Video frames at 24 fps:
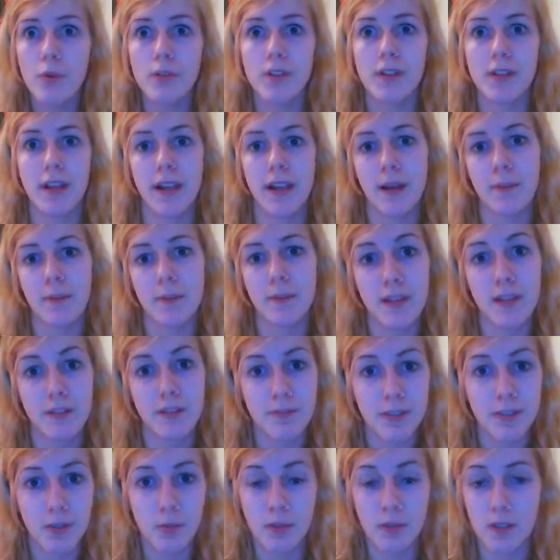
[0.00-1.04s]
than happy
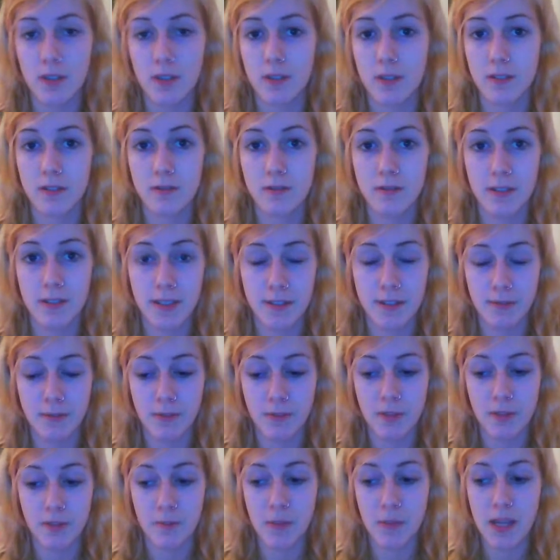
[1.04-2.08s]
if you want to live
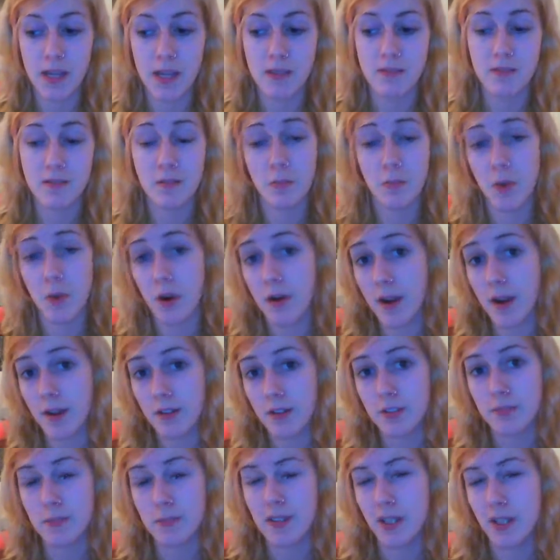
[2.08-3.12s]
with me somewhere
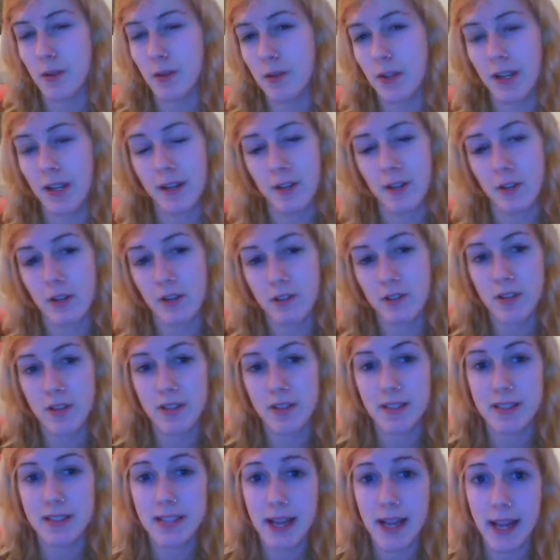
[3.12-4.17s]
else. But they were like, no, I'd
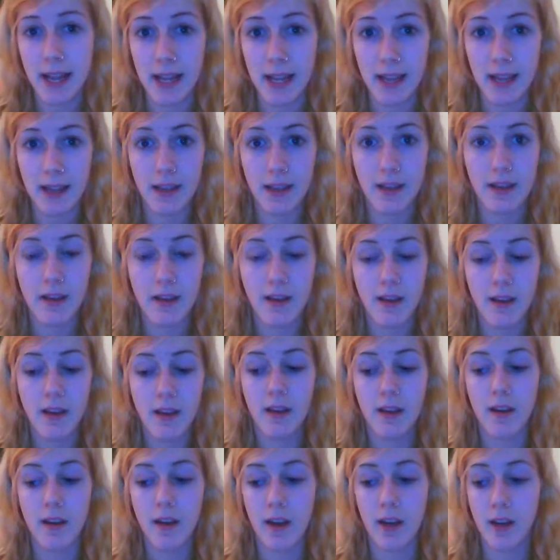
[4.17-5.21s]
rather stay here.
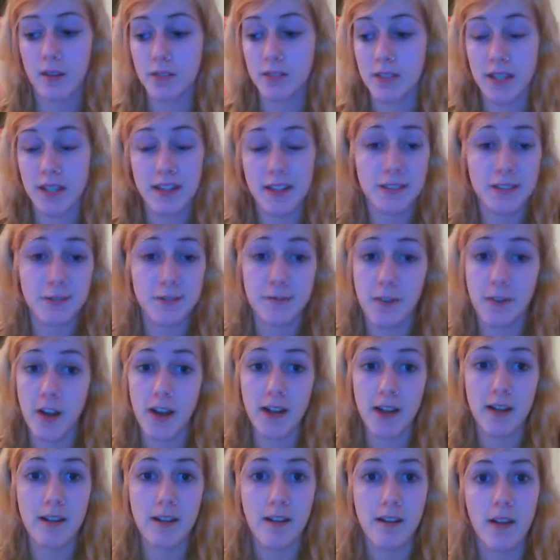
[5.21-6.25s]
I was like, that's
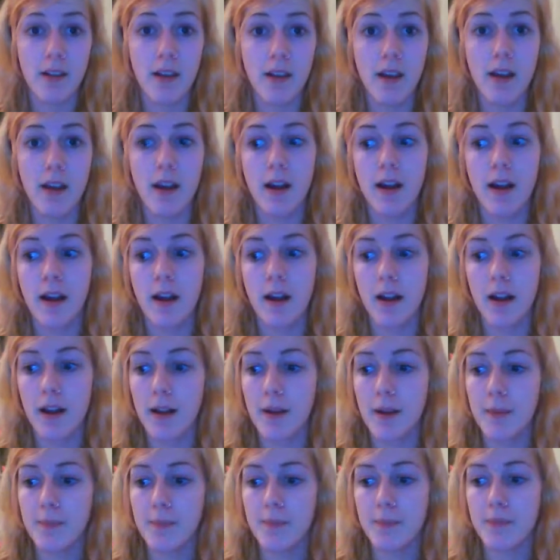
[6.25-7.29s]
fine.
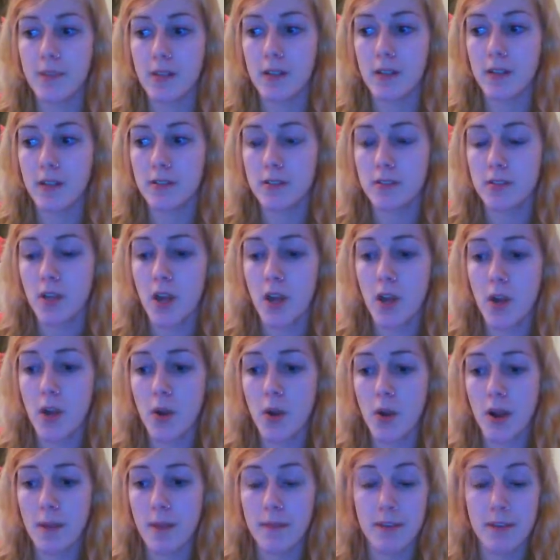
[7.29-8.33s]
And
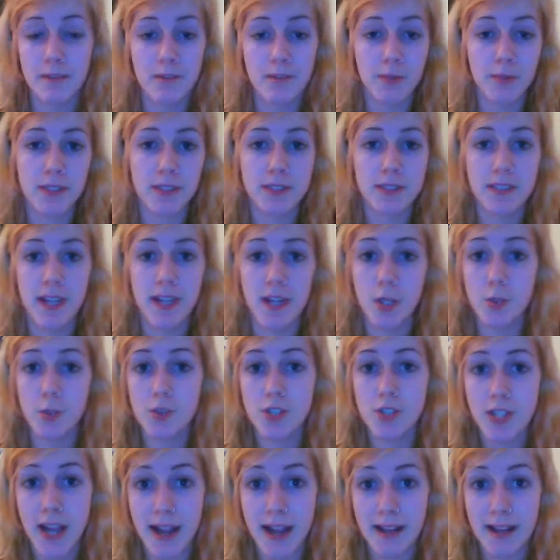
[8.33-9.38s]
so I'm living with this guy
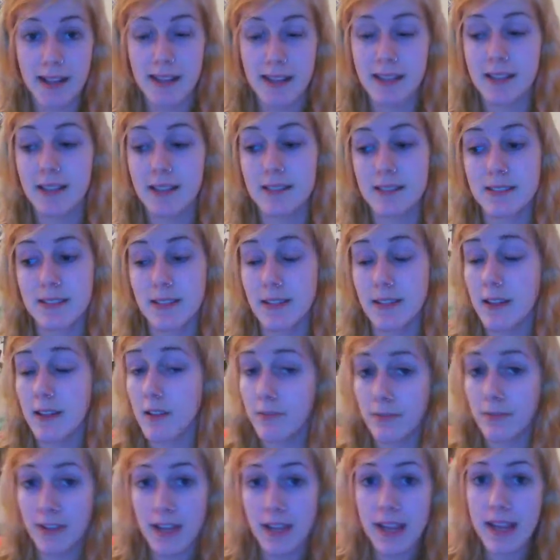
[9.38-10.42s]
called Jack. He's
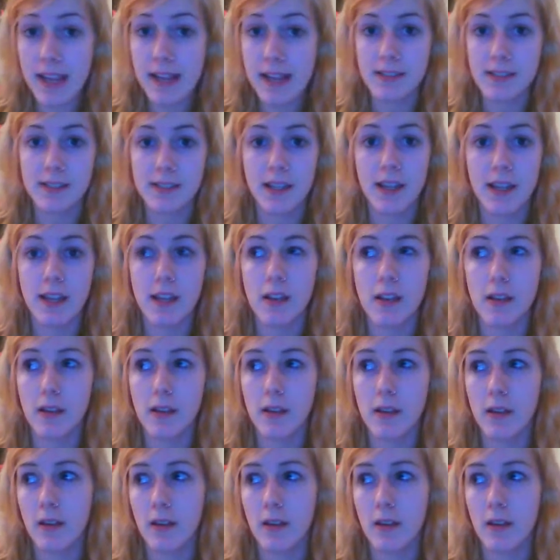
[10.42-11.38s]
lovely. He's like